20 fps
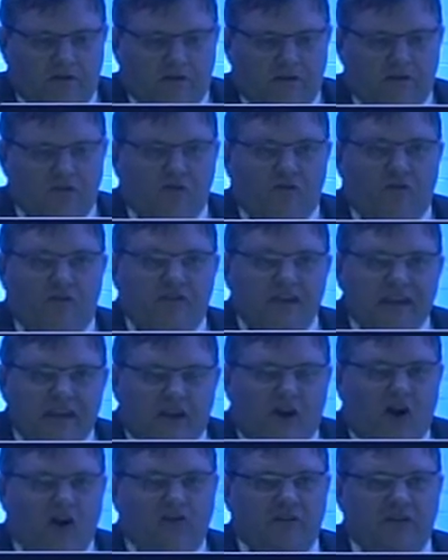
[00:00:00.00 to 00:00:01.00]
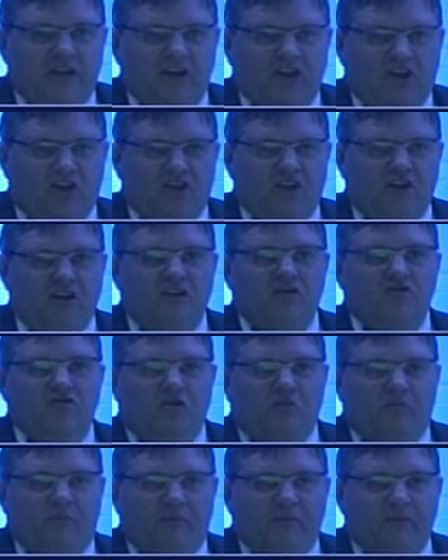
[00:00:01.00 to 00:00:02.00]
recondition
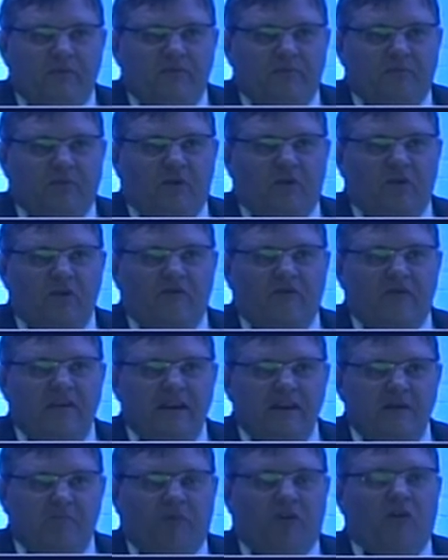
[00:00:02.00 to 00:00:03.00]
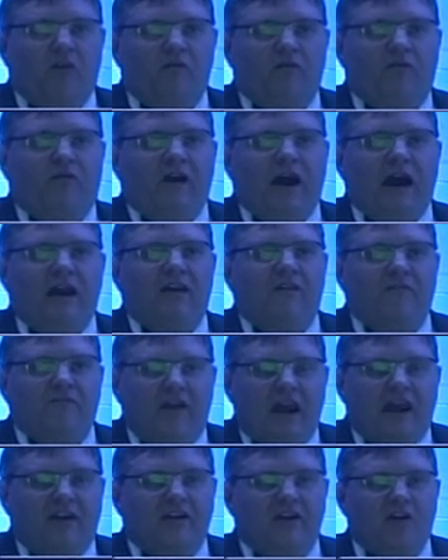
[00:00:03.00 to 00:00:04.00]
your wheel profile
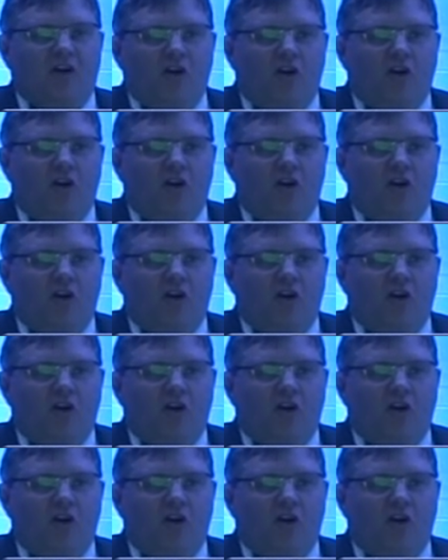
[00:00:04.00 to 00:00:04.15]
very